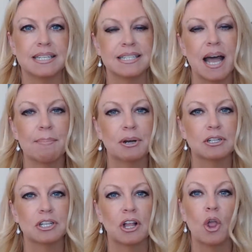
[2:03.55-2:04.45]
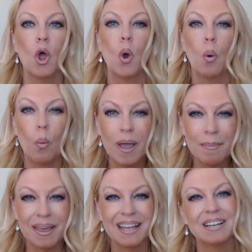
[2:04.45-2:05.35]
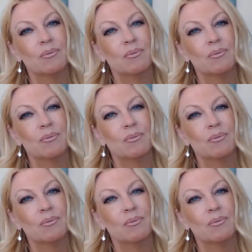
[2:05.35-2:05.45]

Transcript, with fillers: It's not personal. Women,